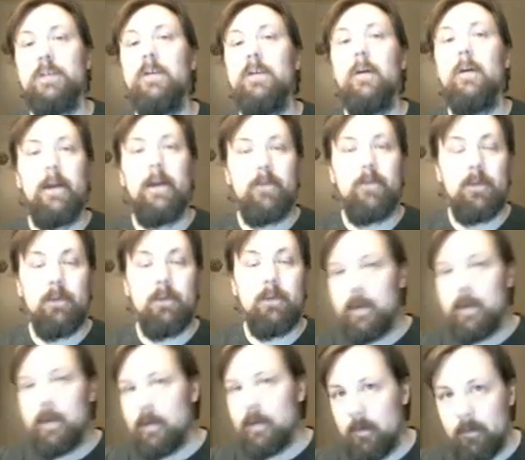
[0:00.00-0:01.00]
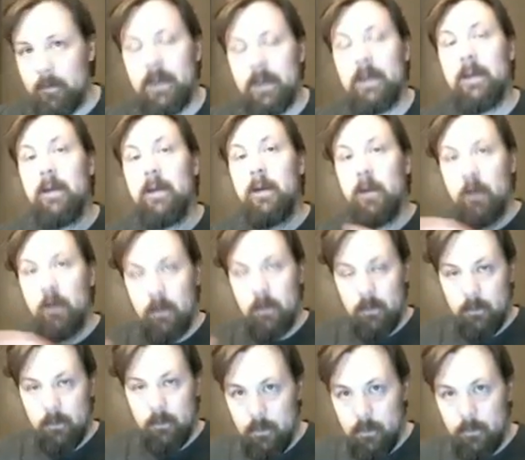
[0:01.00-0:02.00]
You don't have to repeat them
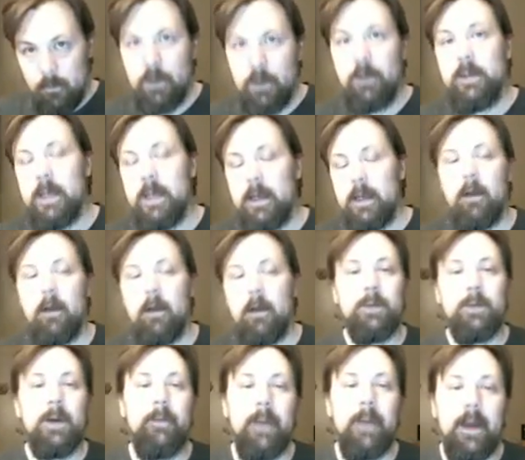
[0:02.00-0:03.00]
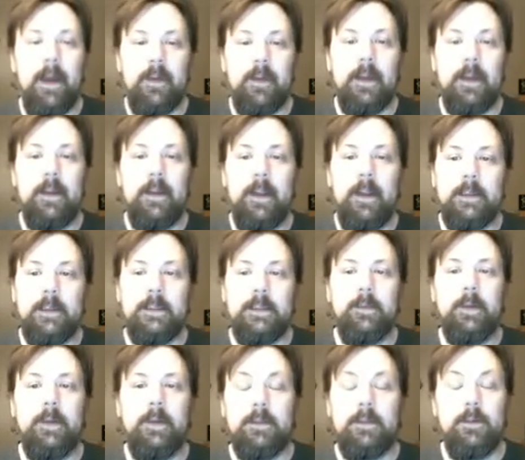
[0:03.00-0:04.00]
when you take College Prep Math again next
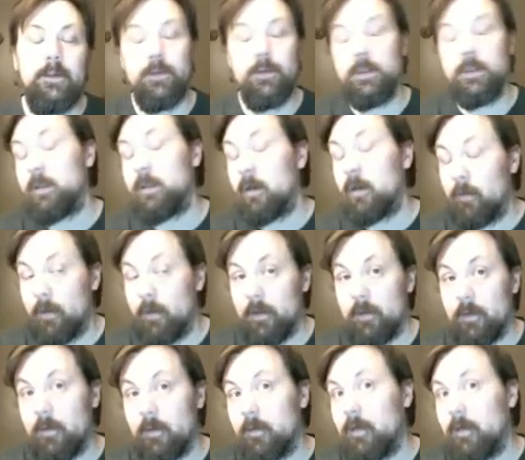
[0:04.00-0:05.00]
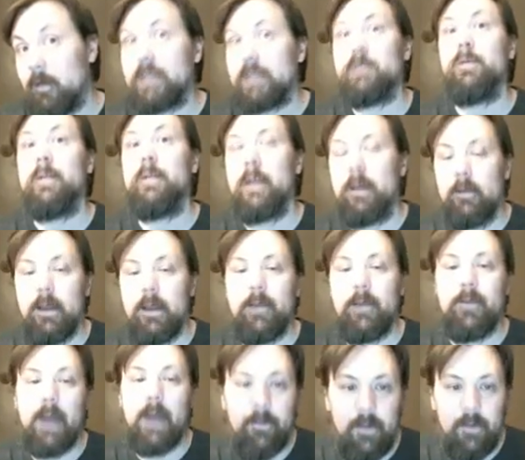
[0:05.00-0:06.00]
semester. You'll just start with the last one that you
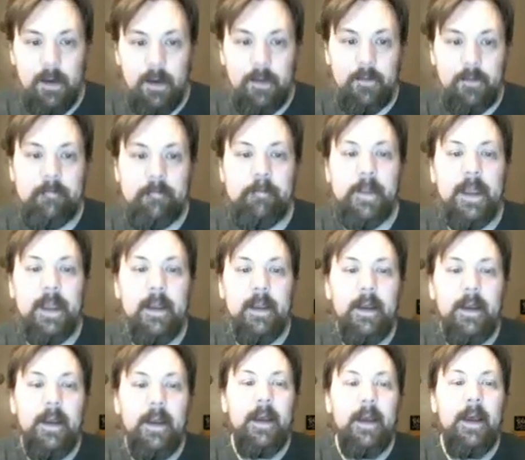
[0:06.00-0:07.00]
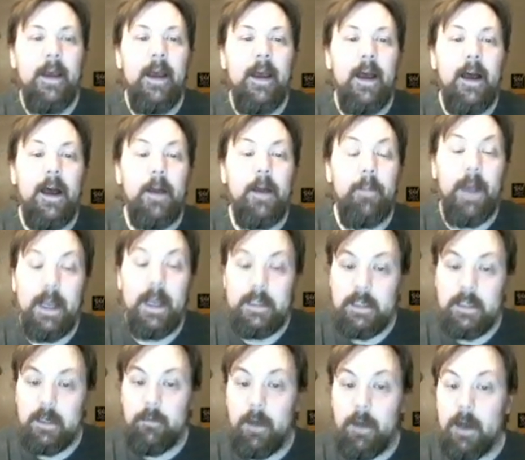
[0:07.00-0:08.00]
left off of.
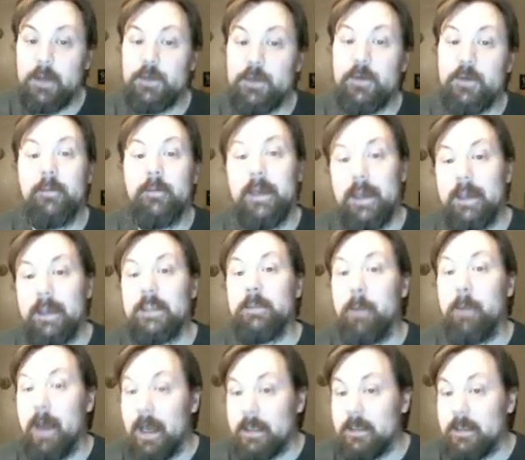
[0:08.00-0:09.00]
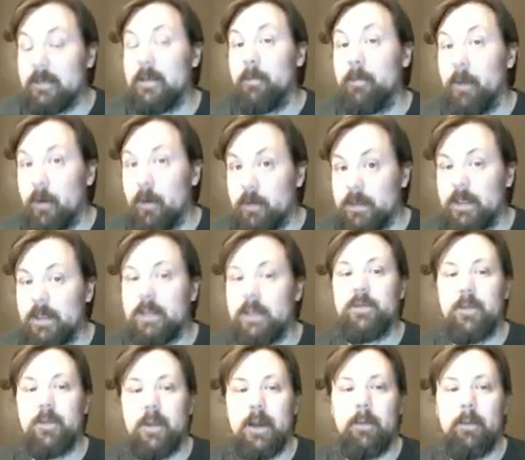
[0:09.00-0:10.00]
Passing a module means passing the
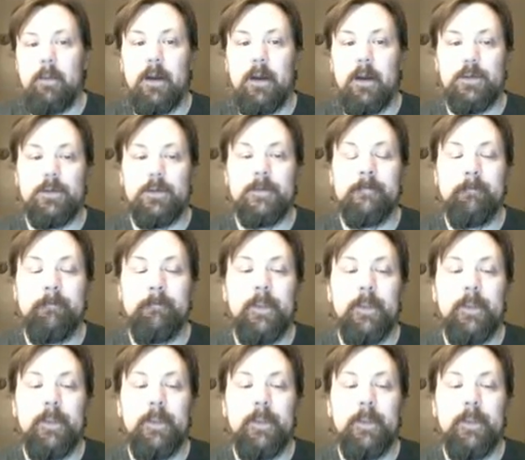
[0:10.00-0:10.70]
post-test for that module.